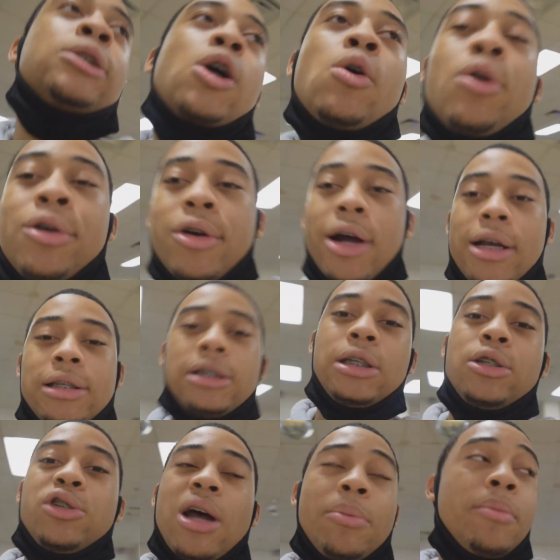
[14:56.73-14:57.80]
Going crazy,
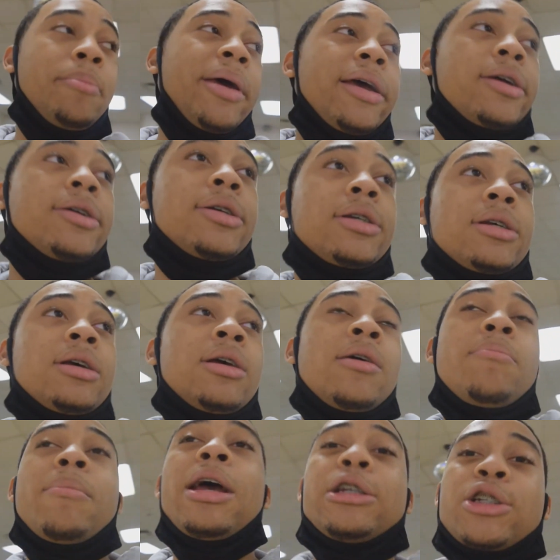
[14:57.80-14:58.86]
dropping bangers.
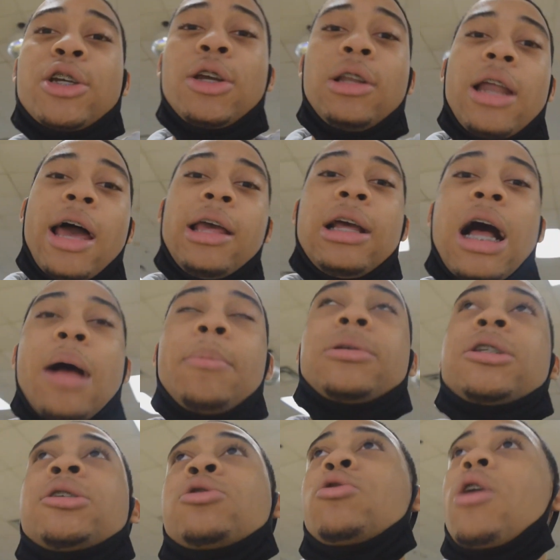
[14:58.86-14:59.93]
Make sure you like, comment,
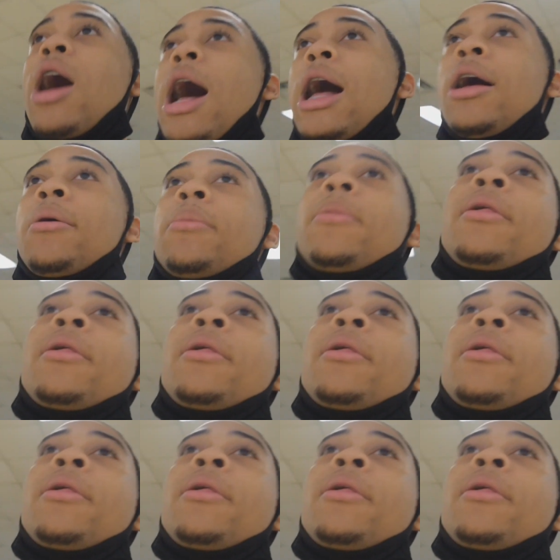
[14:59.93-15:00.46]
subscribe,